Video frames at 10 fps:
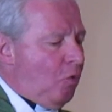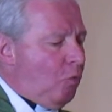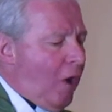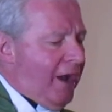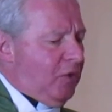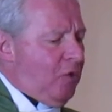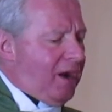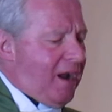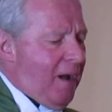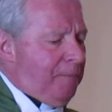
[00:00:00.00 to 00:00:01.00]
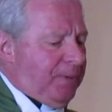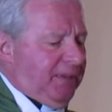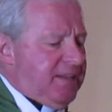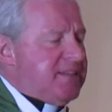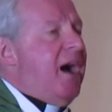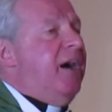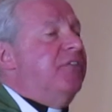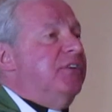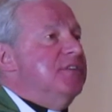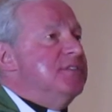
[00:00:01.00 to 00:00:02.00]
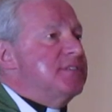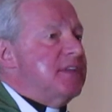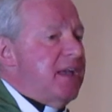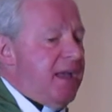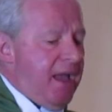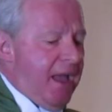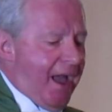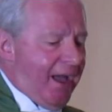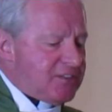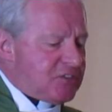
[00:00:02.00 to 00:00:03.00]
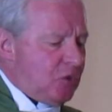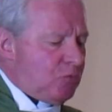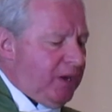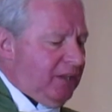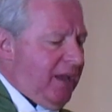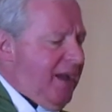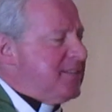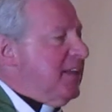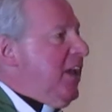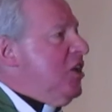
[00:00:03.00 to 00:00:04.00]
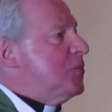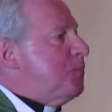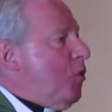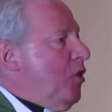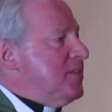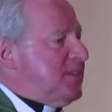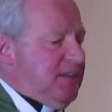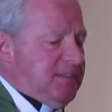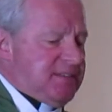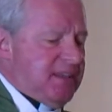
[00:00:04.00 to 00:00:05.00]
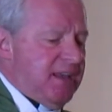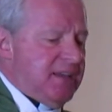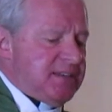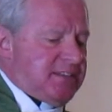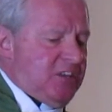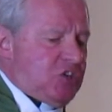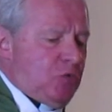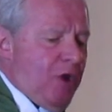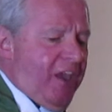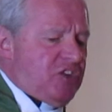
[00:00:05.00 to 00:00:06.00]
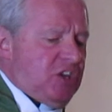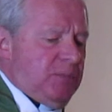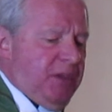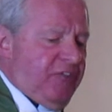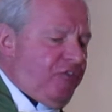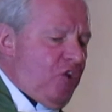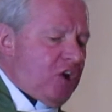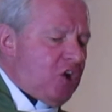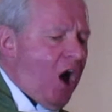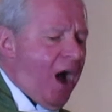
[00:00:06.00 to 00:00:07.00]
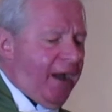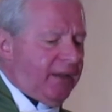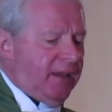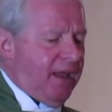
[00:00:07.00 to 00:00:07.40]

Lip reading: One who accompanies others has to realize that each person's situation before God